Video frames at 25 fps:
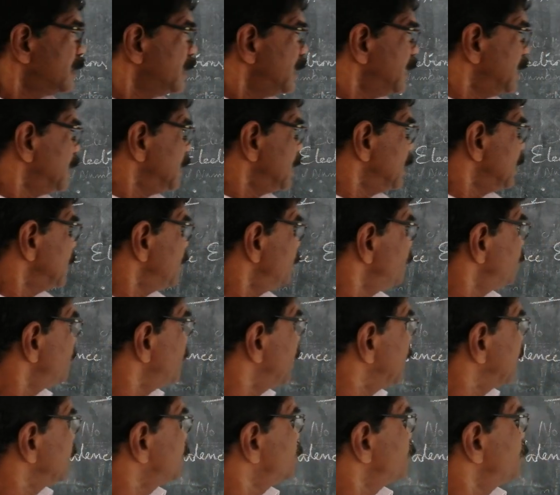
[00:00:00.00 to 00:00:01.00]

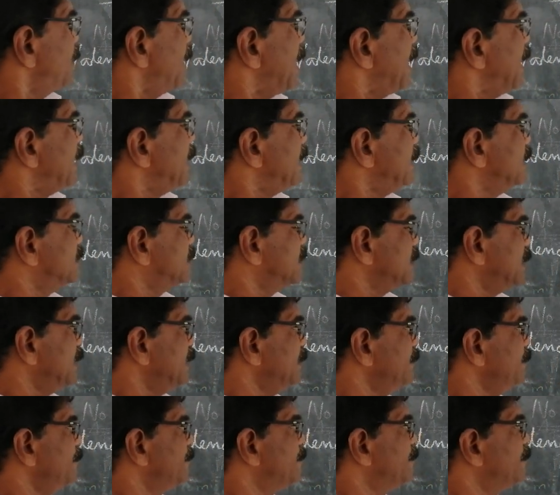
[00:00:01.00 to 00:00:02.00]
Then what is
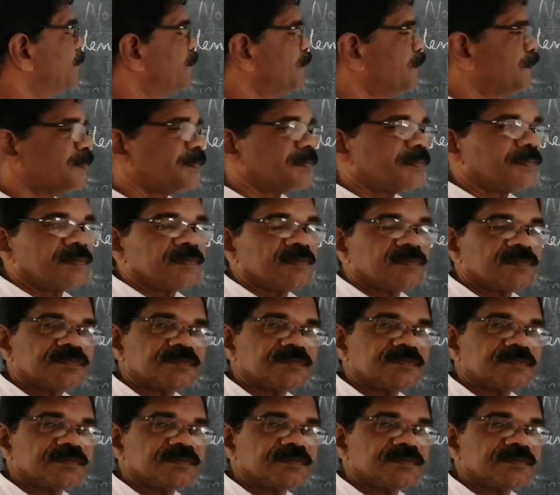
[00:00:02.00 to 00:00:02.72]
valency?